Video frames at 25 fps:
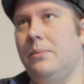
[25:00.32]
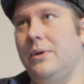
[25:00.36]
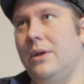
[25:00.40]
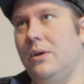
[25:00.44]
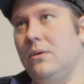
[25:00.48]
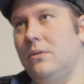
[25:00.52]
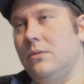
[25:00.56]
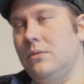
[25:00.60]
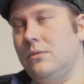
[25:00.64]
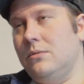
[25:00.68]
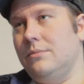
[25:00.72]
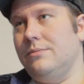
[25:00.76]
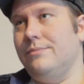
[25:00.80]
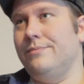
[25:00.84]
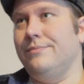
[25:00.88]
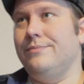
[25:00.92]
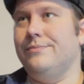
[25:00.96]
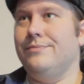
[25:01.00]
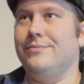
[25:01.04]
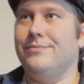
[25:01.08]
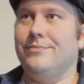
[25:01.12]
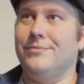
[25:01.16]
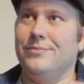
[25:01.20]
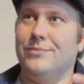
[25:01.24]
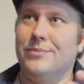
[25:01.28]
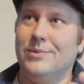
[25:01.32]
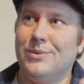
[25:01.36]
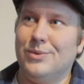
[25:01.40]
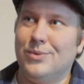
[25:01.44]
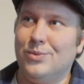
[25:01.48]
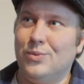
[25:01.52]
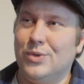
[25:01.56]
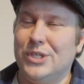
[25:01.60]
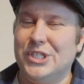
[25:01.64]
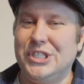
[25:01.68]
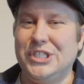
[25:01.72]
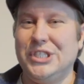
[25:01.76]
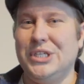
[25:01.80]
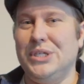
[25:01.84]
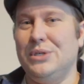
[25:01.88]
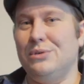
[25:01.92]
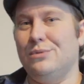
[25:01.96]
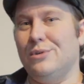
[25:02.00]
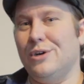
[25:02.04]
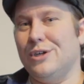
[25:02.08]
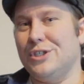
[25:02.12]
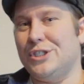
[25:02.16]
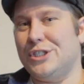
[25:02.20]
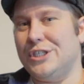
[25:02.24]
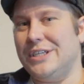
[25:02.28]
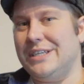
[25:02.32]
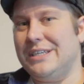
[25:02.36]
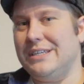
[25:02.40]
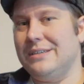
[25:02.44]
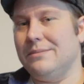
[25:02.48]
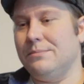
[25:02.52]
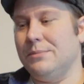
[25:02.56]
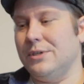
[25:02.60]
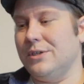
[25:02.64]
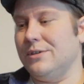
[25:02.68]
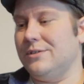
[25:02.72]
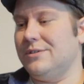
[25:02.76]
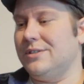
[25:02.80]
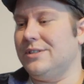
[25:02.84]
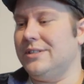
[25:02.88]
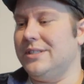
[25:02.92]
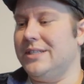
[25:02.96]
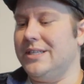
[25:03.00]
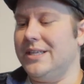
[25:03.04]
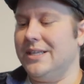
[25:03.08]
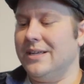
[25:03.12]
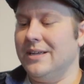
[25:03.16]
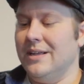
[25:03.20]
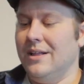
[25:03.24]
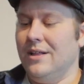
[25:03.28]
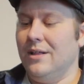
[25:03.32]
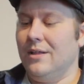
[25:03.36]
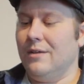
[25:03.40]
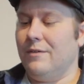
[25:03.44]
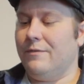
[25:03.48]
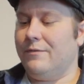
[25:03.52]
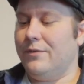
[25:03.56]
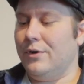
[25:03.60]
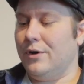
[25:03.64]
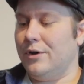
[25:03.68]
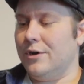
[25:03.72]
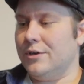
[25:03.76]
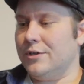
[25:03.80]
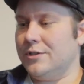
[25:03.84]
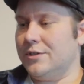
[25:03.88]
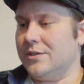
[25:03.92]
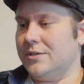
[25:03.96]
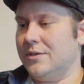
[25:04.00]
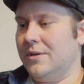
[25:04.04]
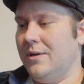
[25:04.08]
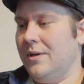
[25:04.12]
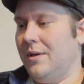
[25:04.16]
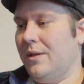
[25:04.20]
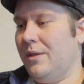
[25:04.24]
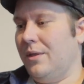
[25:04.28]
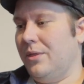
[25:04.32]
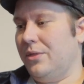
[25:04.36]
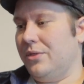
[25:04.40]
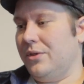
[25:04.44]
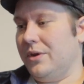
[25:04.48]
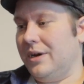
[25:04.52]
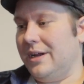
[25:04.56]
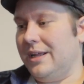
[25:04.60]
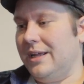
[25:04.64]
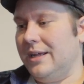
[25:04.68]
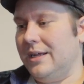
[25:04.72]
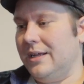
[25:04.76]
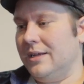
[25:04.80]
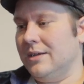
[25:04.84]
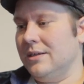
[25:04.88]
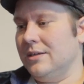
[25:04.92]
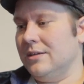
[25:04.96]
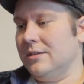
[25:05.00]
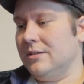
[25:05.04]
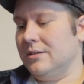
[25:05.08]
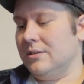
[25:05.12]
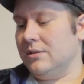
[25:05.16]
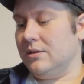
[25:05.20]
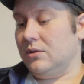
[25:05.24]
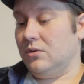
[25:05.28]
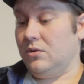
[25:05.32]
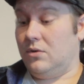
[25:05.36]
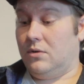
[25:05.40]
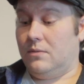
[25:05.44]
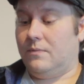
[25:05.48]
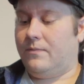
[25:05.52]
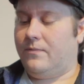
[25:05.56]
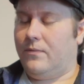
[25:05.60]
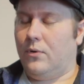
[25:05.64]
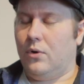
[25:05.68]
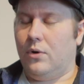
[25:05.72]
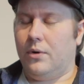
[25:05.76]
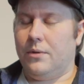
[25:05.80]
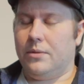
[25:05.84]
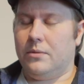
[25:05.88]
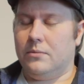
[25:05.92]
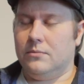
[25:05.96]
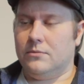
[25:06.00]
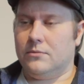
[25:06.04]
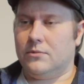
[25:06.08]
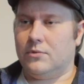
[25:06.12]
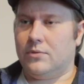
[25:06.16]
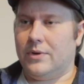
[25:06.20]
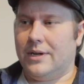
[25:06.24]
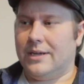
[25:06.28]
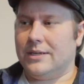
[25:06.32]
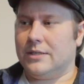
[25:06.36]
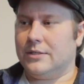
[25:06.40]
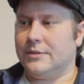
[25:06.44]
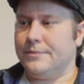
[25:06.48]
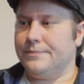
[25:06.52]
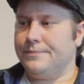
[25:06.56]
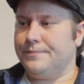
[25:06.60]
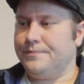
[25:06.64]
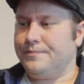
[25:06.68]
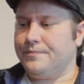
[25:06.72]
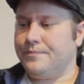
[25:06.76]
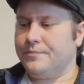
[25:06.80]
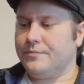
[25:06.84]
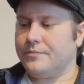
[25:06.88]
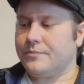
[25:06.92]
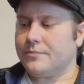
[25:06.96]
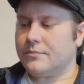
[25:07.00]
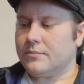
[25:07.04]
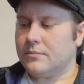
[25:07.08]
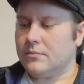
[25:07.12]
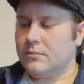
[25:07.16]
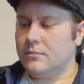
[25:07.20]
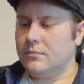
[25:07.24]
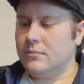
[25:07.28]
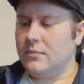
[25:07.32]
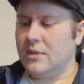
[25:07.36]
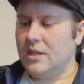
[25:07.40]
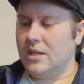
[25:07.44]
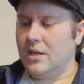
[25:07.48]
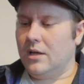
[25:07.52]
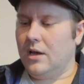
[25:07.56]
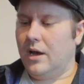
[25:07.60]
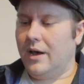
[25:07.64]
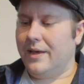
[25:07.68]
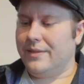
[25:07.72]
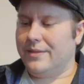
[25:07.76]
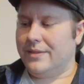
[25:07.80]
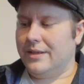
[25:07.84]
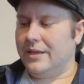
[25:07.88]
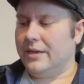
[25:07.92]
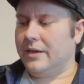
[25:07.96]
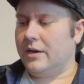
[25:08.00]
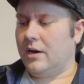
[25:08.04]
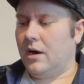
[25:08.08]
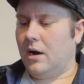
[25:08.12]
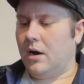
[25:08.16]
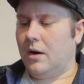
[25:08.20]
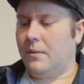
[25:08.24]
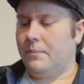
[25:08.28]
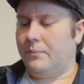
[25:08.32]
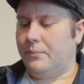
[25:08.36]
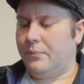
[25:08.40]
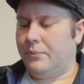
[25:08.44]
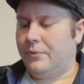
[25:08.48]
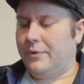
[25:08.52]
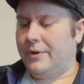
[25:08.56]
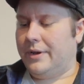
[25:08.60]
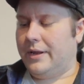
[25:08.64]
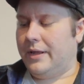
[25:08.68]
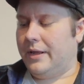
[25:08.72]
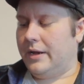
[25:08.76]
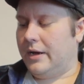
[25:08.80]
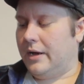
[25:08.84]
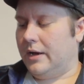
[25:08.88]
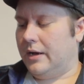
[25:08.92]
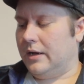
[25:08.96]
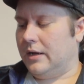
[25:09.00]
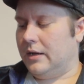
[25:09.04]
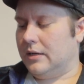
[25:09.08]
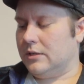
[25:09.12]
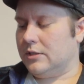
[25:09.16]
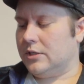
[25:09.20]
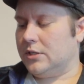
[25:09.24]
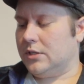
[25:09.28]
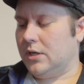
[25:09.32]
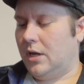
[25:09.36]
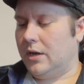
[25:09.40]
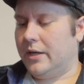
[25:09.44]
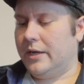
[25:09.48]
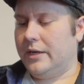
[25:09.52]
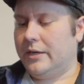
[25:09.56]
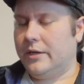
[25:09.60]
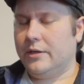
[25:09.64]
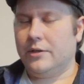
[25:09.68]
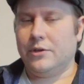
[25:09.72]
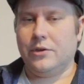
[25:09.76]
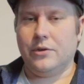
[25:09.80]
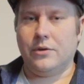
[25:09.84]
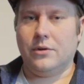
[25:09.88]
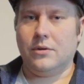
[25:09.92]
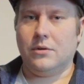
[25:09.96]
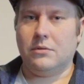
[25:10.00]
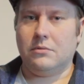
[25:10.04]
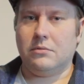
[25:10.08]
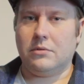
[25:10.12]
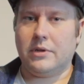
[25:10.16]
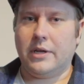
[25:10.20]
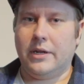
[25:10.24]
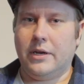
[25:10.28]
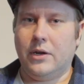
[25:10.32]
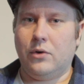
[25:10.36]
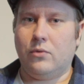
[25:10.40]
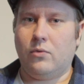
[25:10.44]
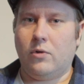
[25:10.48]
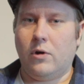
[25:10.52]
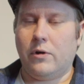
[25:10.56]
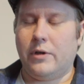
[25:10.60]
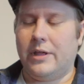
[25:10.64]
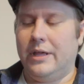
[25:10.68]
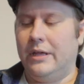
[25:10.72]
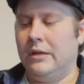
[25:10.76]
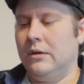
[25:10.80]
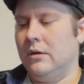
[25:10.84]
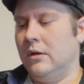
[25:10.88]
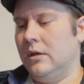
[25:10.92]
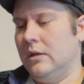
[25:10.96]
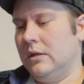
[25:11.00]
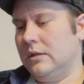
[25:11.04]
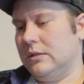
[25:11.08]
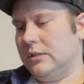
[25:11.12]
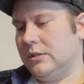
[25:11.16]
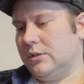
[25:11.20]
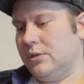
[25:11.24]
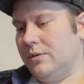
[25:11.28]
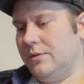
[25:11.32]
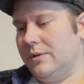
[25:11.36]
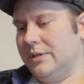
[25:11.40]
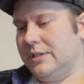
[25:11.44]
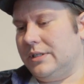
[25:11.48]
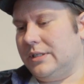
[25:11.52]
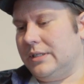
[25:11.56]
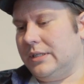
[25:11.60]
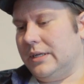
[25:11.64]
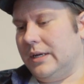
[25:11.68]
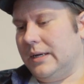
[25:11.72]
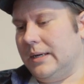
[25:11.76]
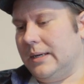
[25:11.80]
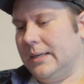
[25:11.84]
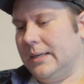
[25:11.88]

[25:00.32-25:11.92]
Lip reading: bit wishy-washy because the first 3 or 4 tracks I think are pretty solid, kind of rocky. So it's